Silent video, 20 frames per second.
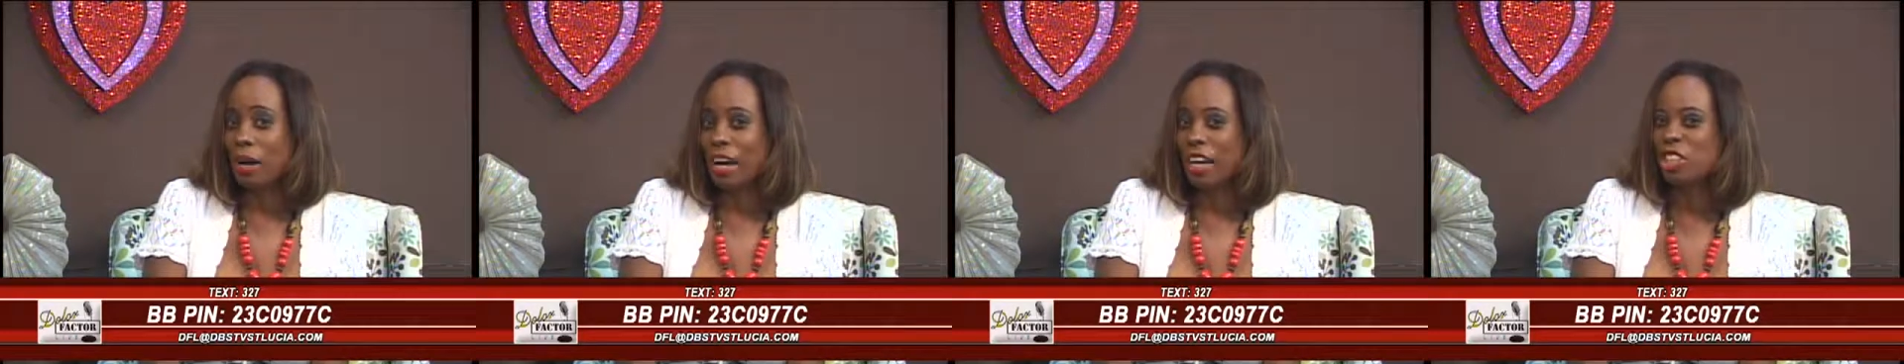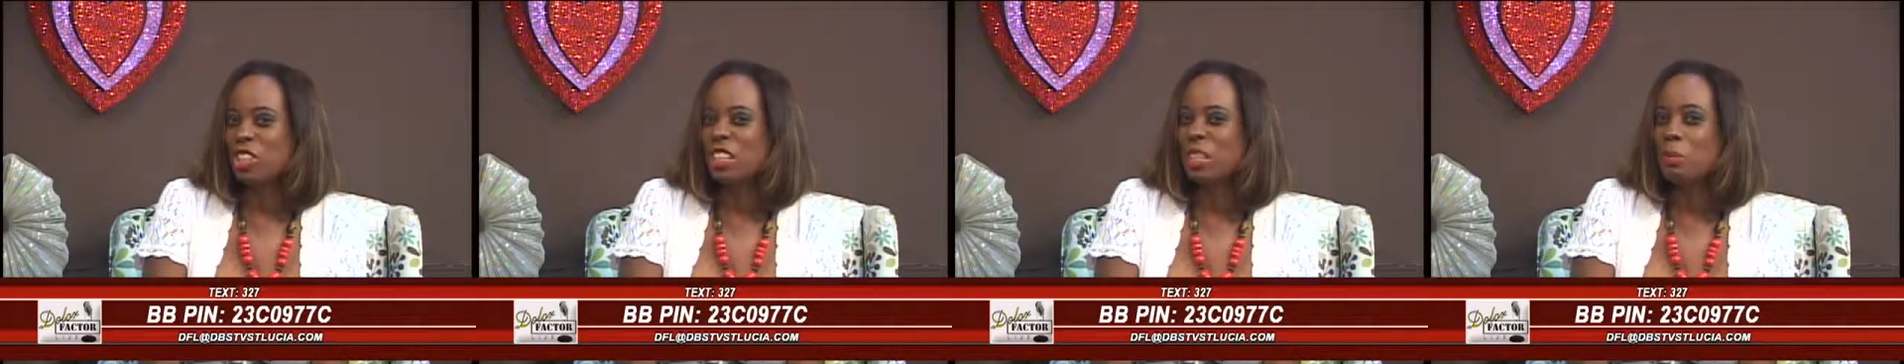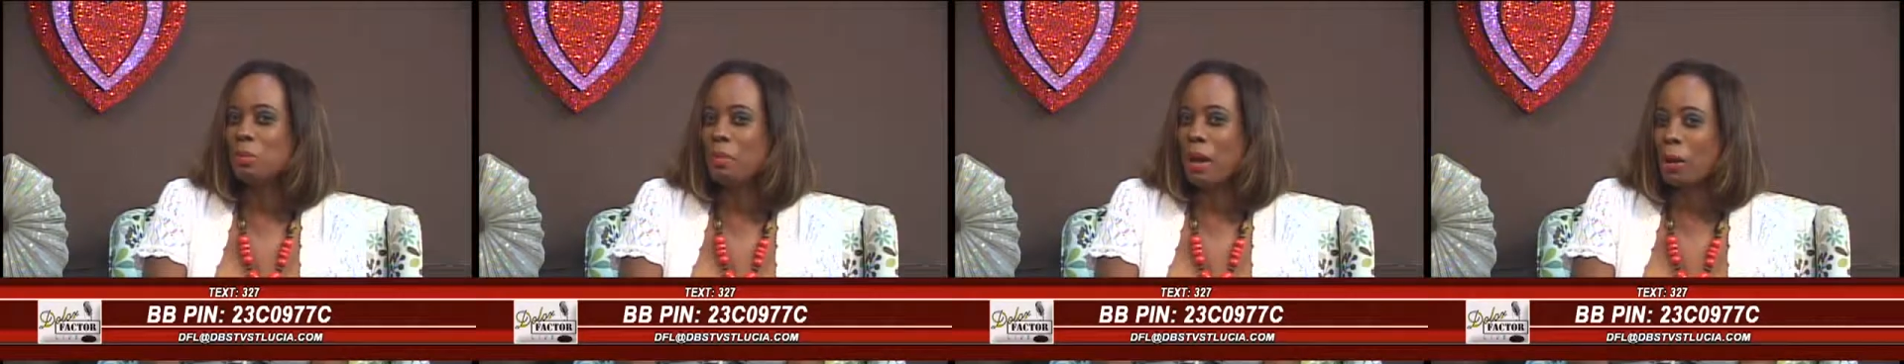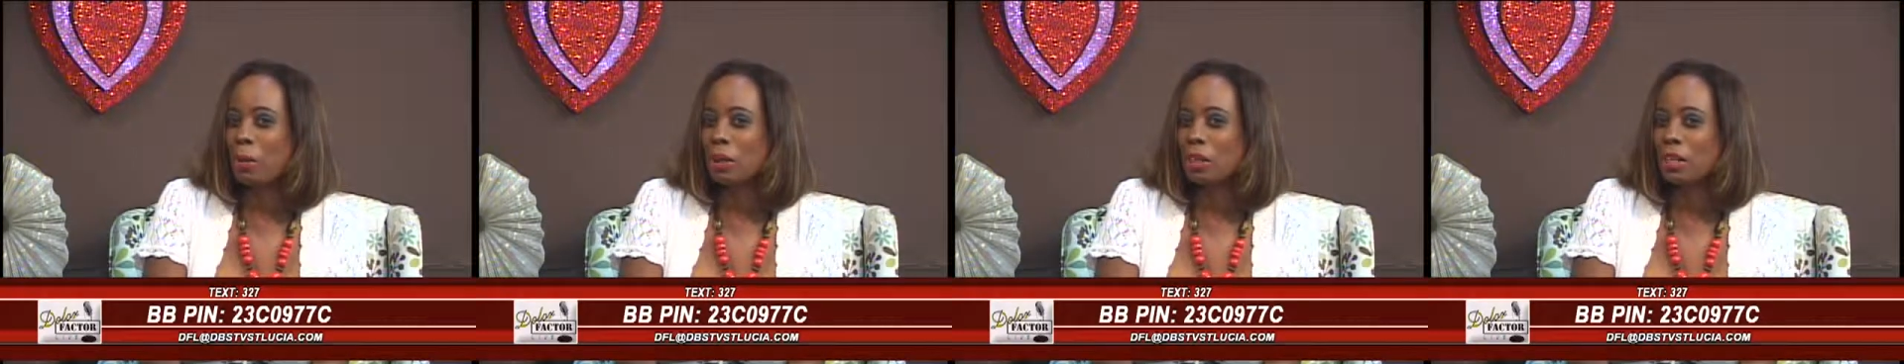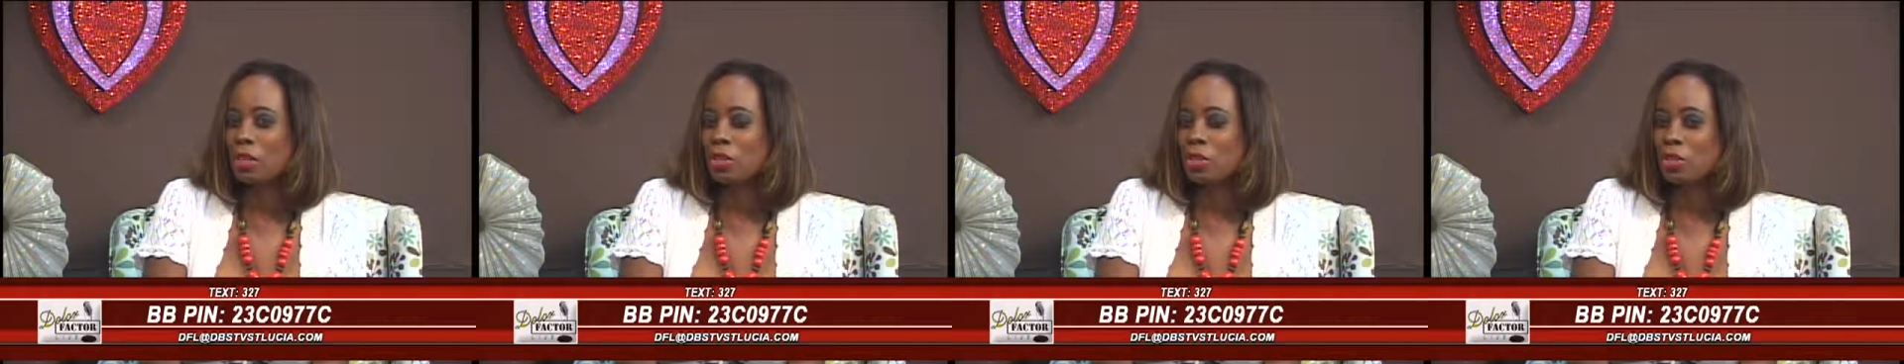I actually met
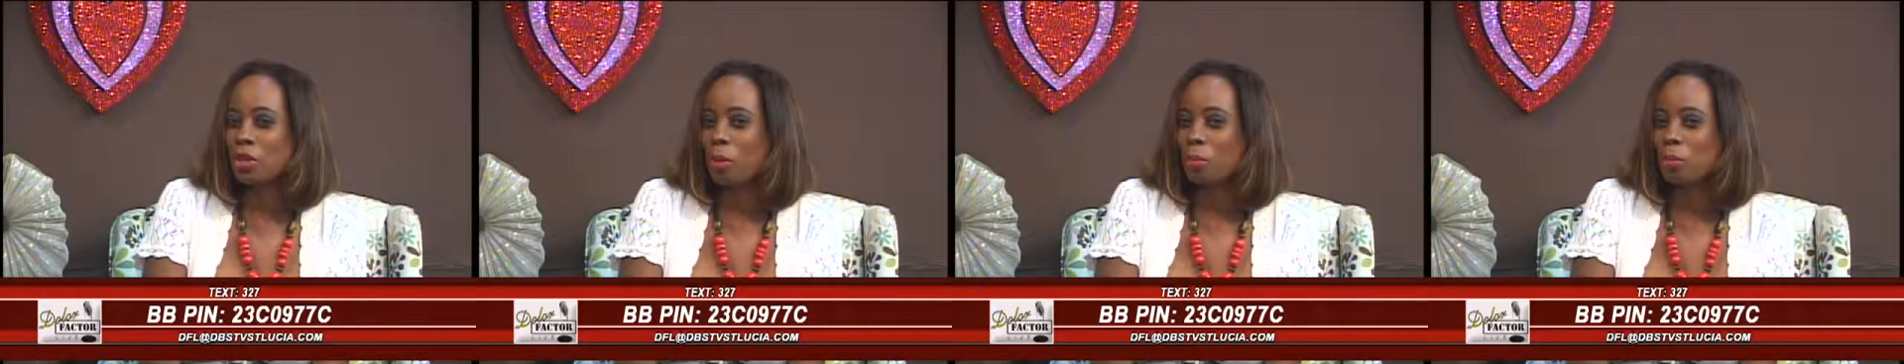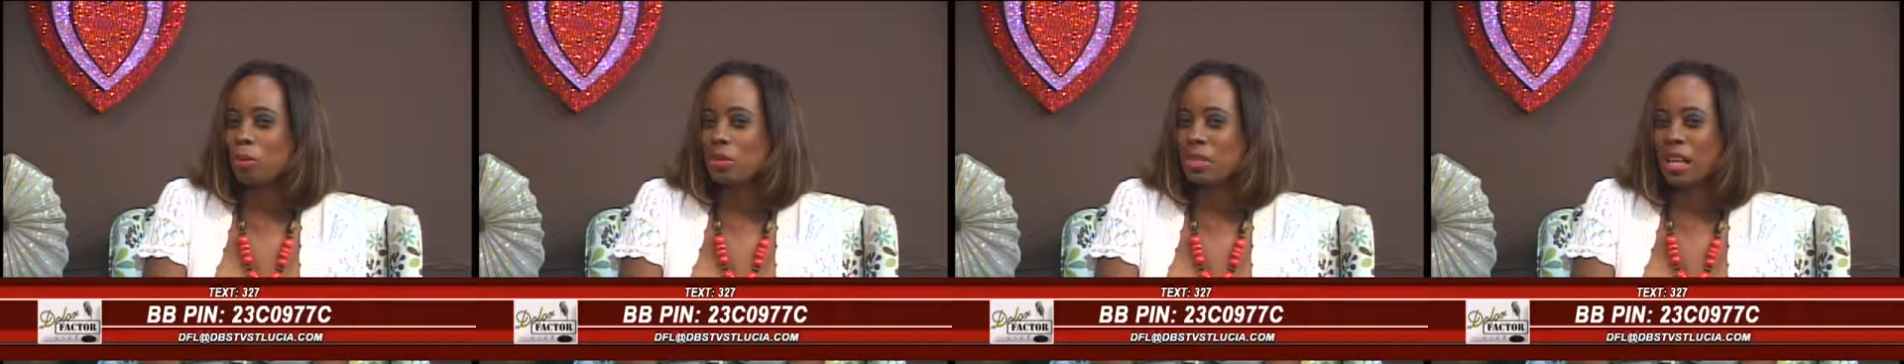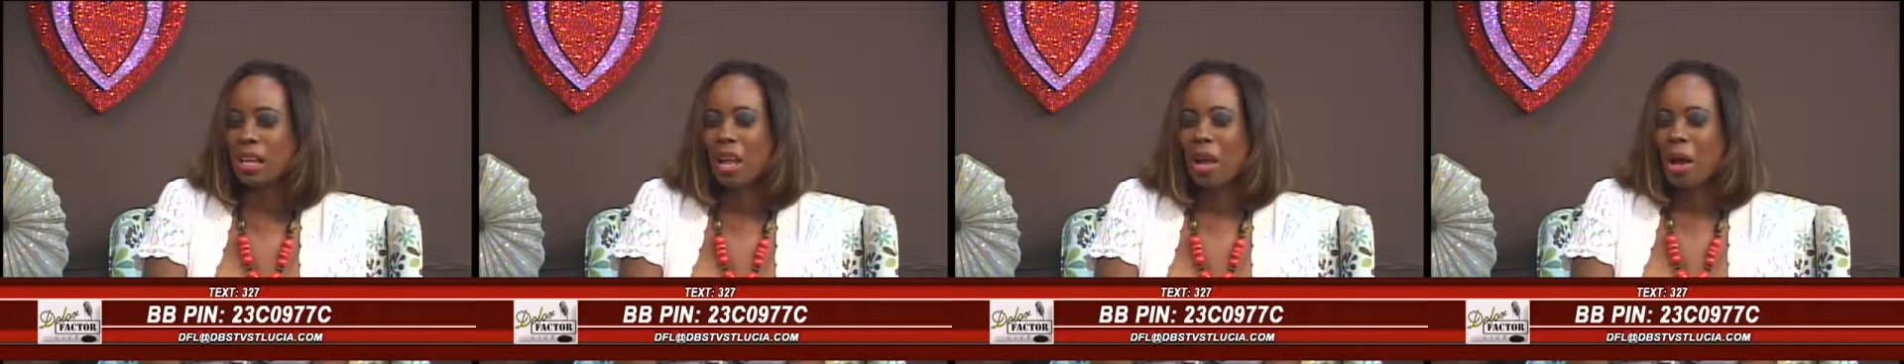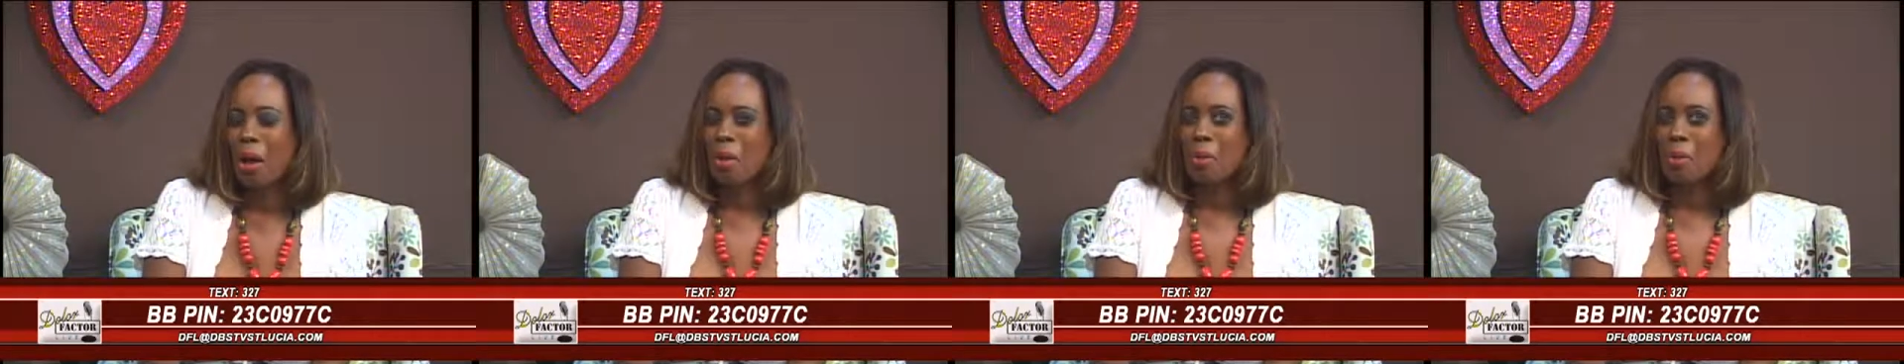one in the shop who said,